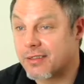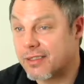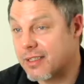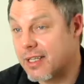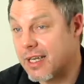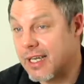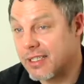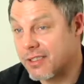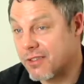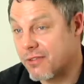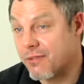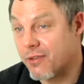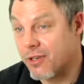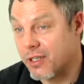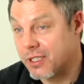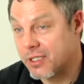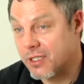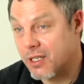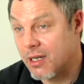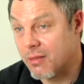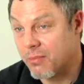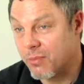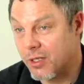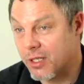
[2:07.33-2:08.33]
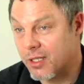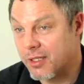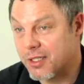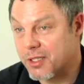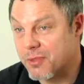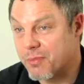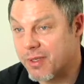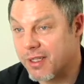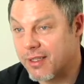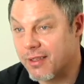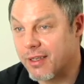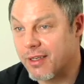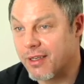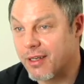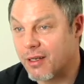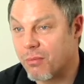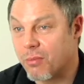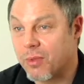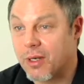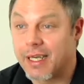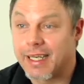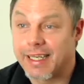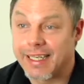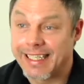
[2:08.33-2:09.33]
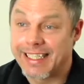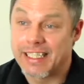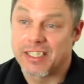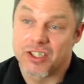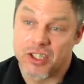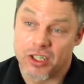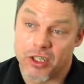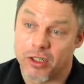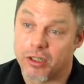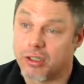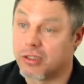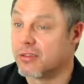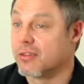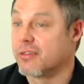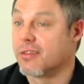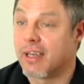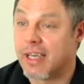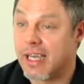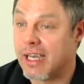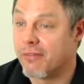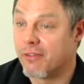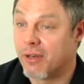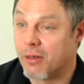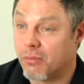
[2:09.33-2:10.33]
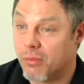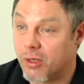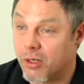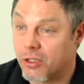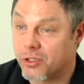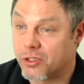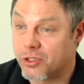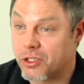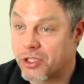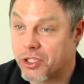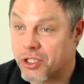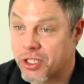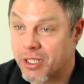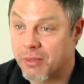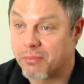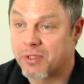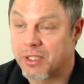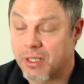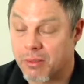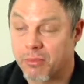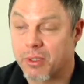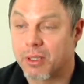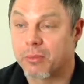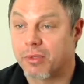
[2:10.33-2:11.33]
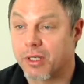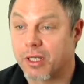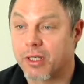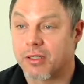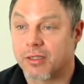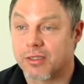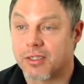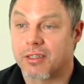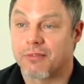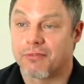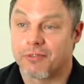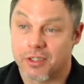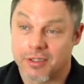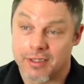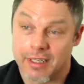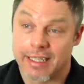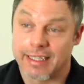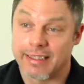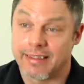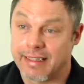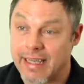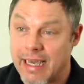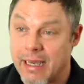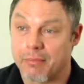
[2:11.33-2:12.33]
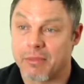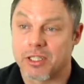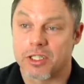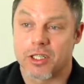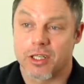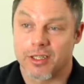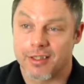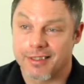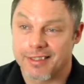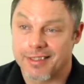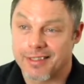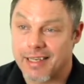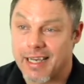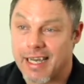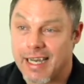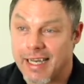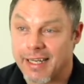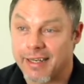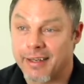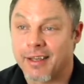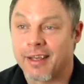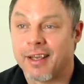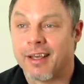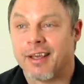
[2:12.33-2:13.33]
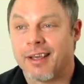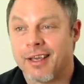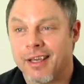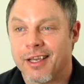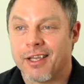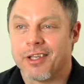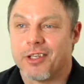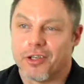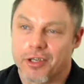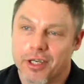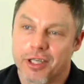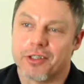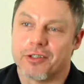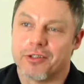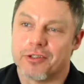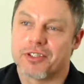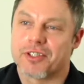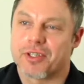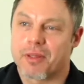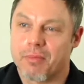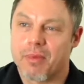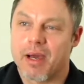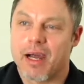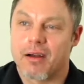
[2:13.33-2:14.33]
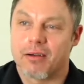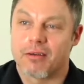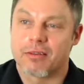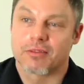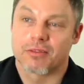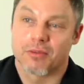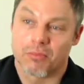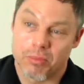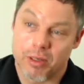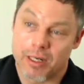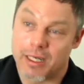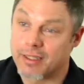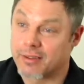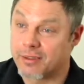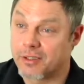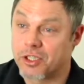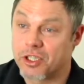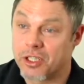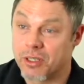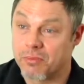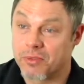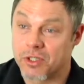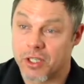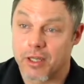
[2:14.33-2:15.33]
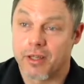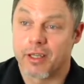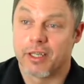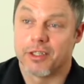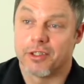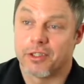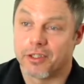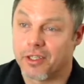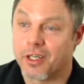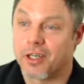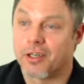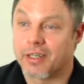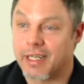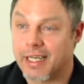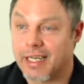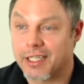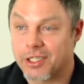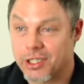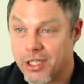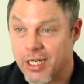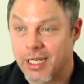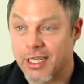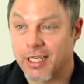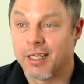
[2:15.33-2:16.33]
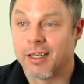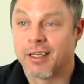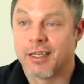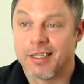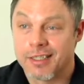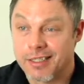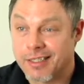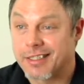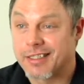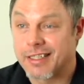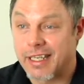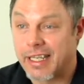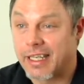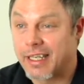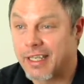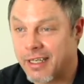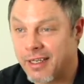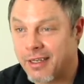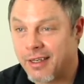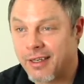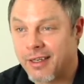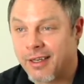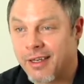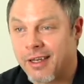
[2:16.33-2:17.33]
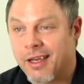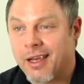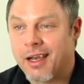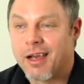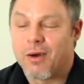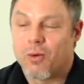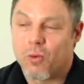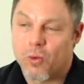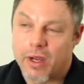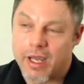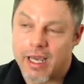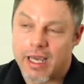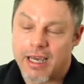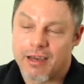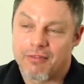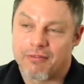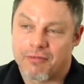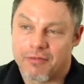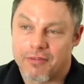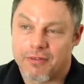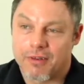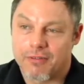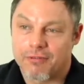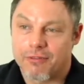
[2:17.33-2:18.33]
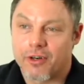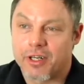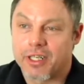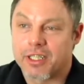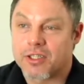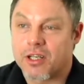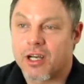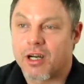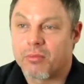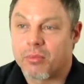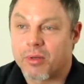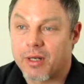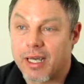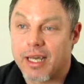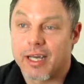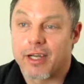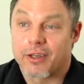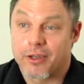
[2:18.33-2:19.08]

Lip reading: stats, for example, in this particular player, he's good to have on board your ship simply because if you take damage on the side, you can use the barrel to plug the ship so that you don't actually sink. We have, for example, our